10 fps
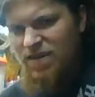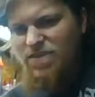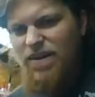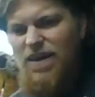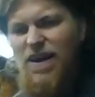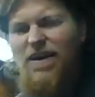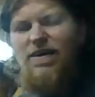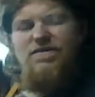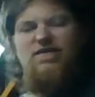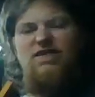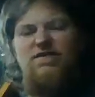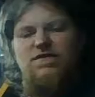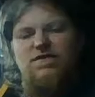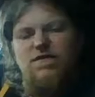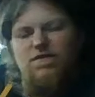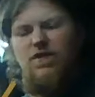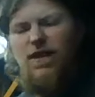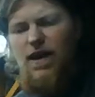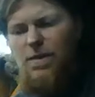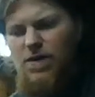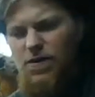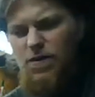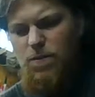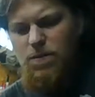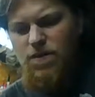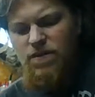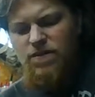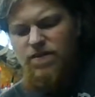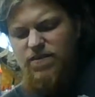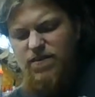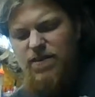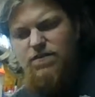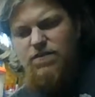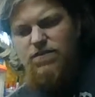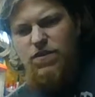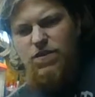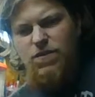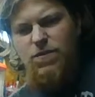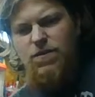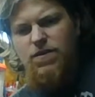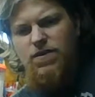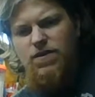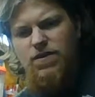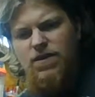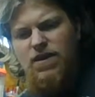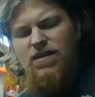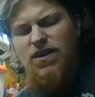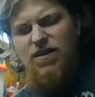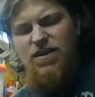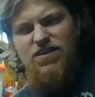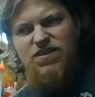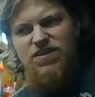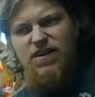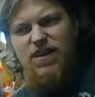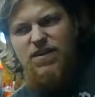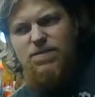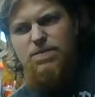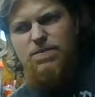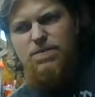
Right now, I have Resident Evil 0 for the GameCube, Resident Evil 2, Director's Cut,